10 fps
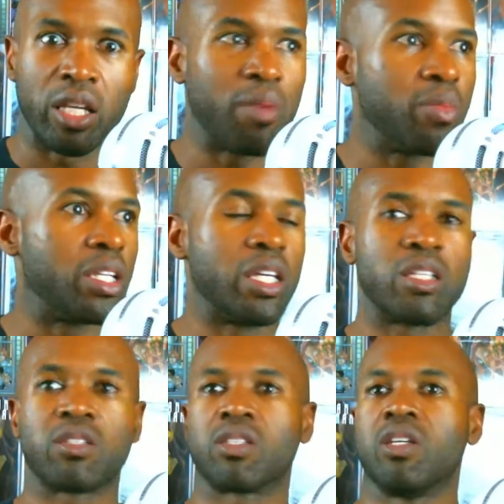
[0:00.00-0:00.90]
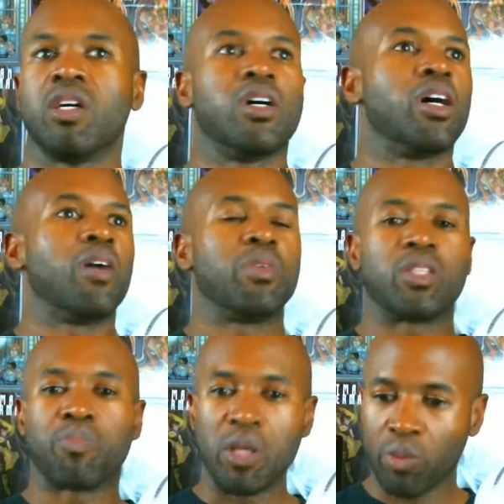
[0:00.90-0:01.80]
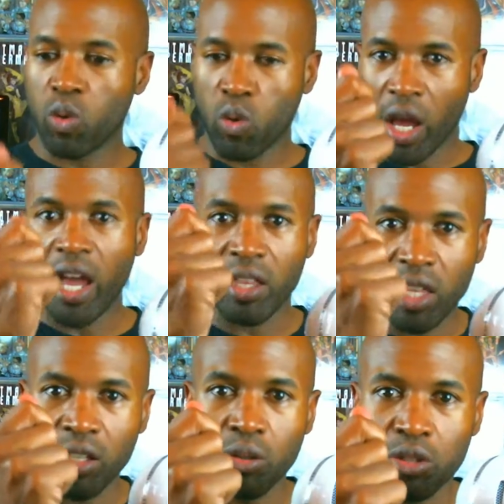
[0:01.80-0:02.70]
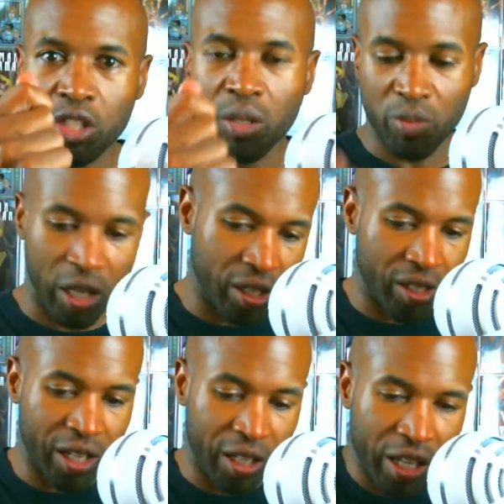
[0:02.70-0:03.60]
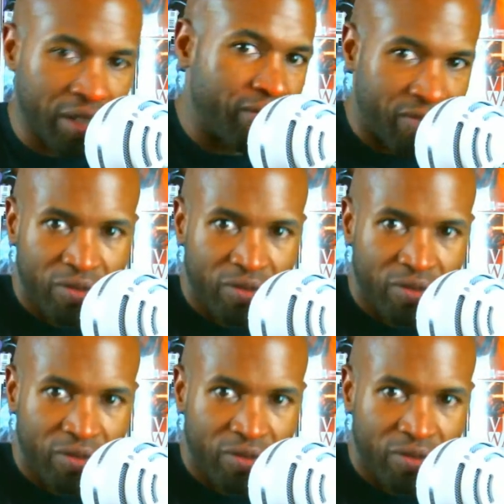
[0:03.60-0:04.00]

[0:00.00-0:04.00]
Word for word: I mean the people who had that little chip that Leia